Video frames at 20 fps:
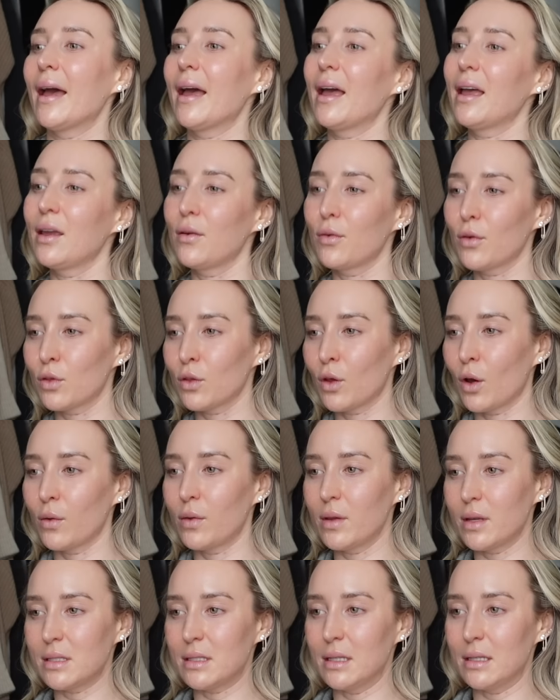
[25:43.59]
Even though
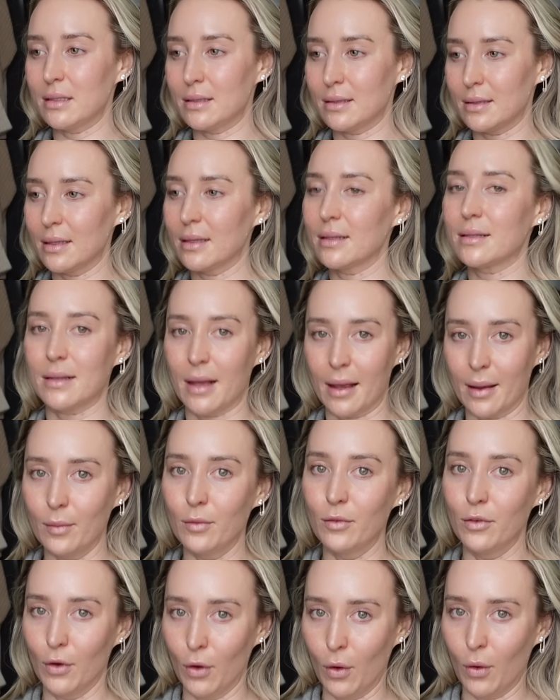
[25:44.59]
this is the
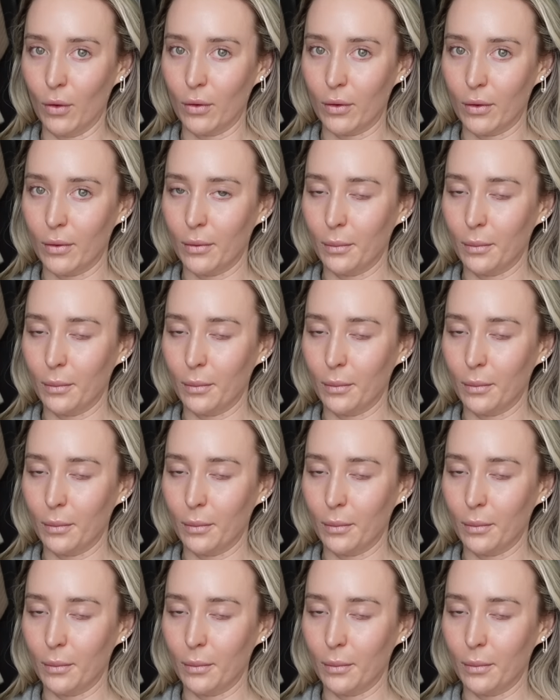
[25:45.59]
same vlog.